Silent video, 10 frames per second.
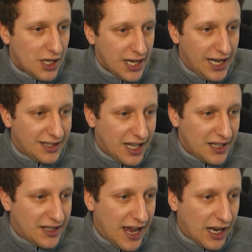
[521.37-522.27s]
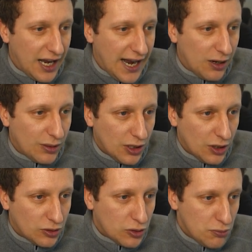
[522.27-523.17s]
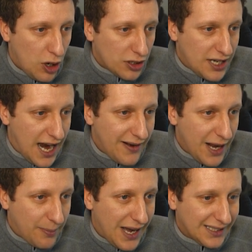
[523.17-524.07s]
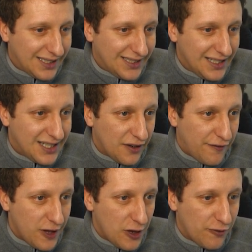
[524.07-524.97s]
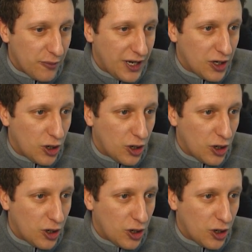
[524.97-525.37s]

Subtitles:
it did then allow some more direct passes into the feet of Firmino,